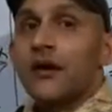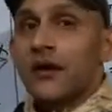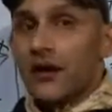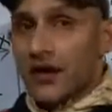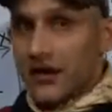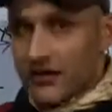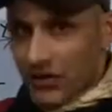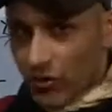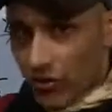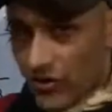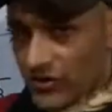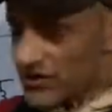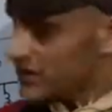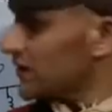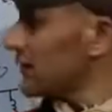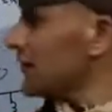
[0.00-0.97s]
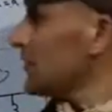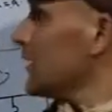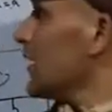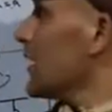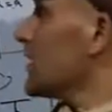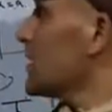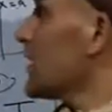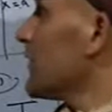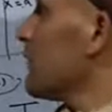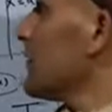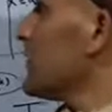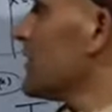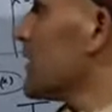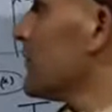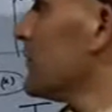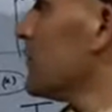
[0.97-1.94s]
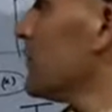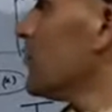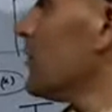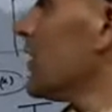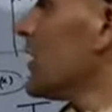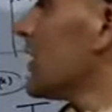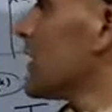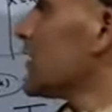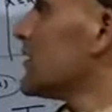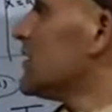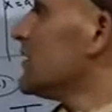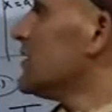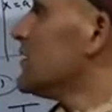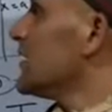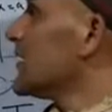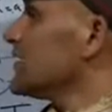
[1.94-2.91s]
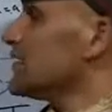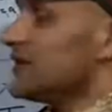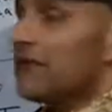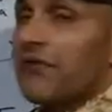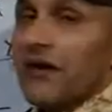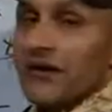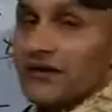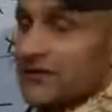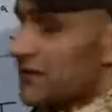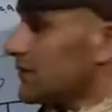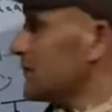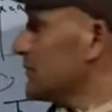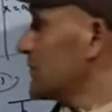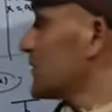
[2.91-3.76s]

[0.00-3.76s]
in the question they will give you there is a function.